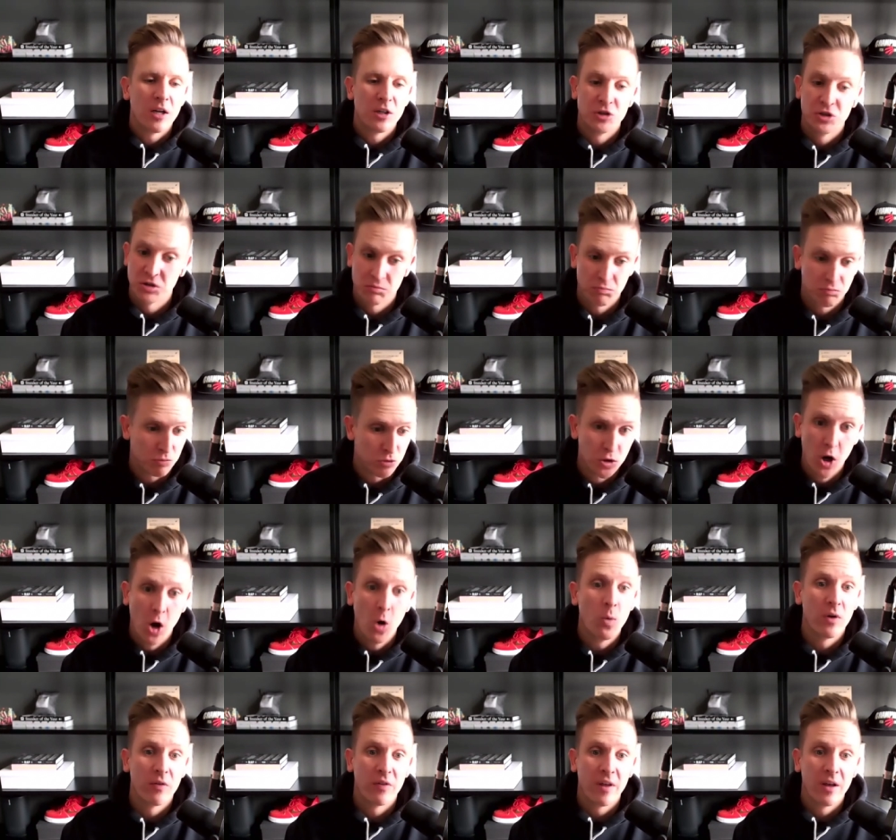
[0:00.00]
Just go
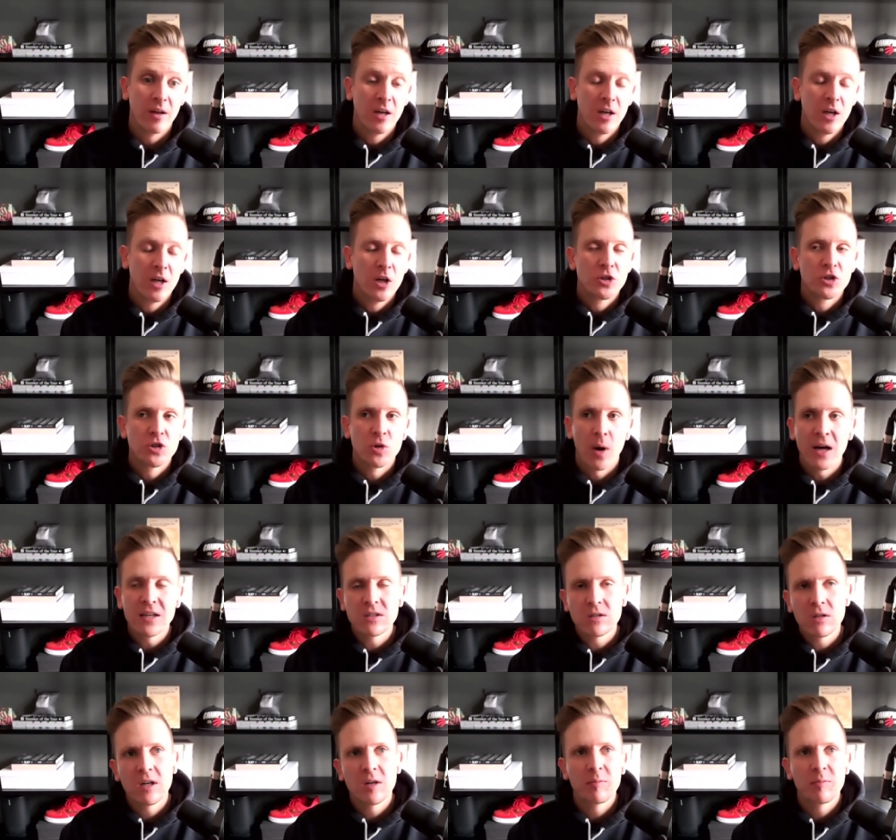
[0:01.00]
with it. So I
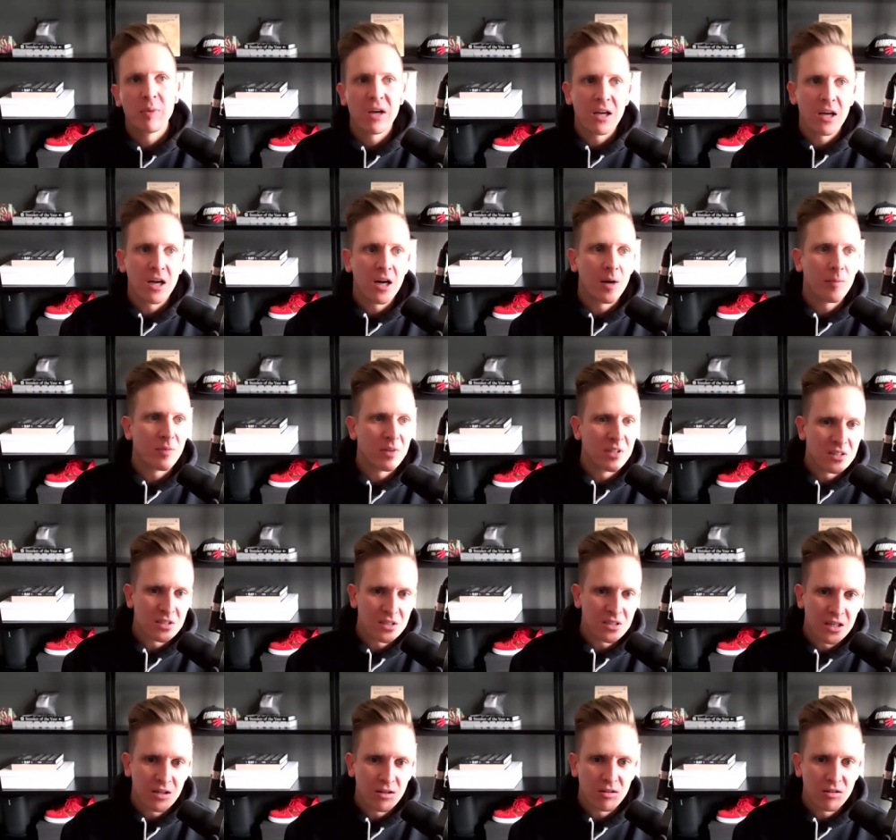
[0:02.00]
started picking up these
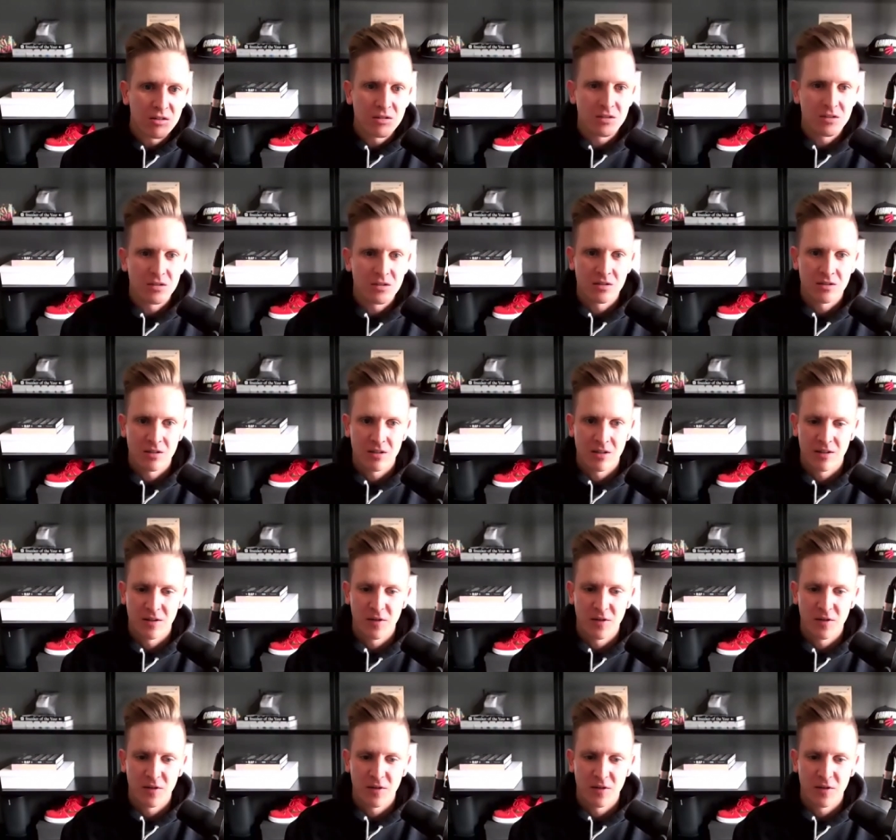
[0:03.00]
skills.